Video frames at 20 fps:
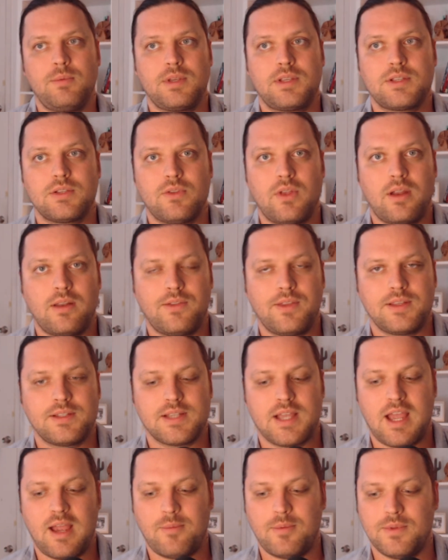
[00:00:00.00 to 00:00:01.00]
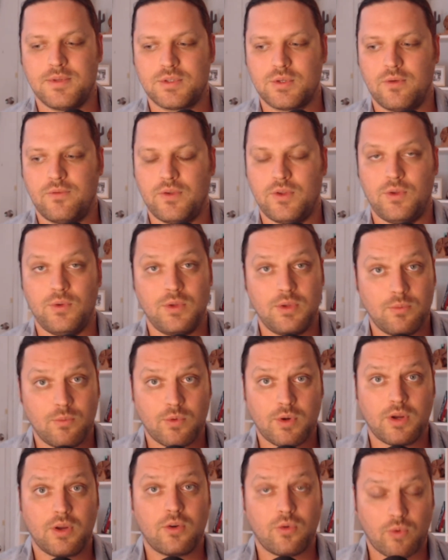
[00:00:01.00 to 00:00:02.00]
Because a lot of things that happened in the Soviet Union
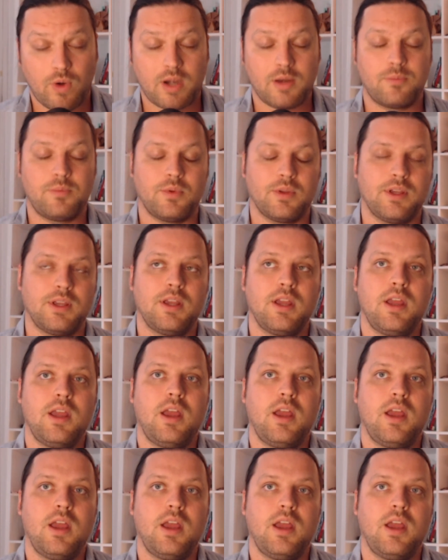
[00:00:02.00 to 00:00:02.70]
were incredibly